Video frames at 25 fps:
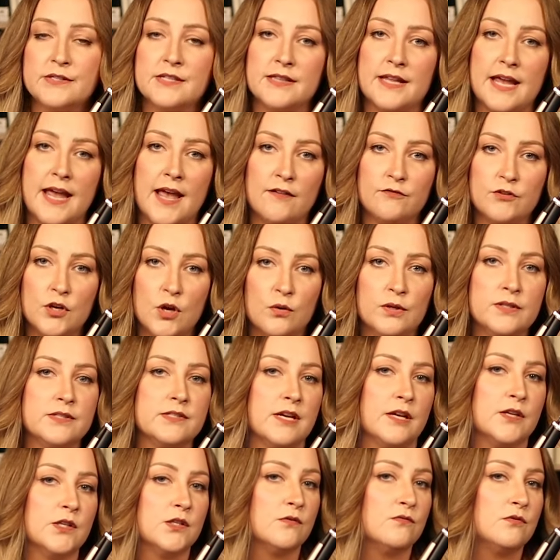and they have no
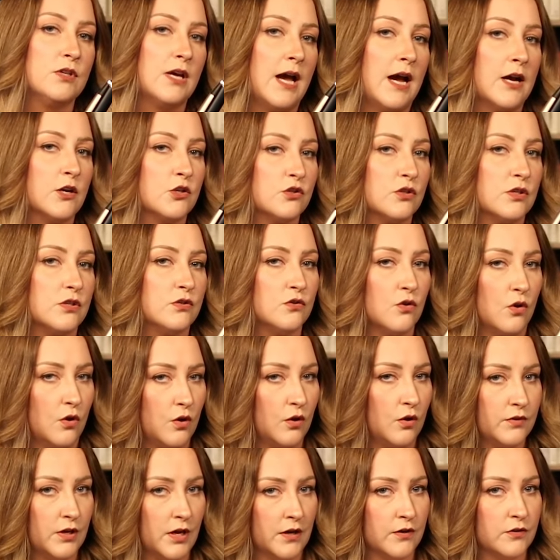incentive to actually
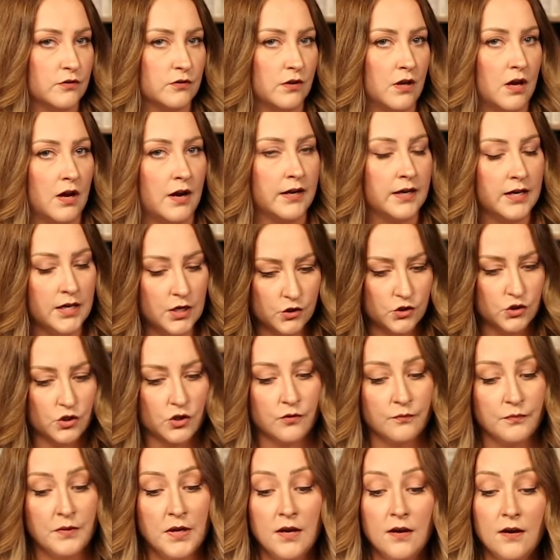solve the underlying issue.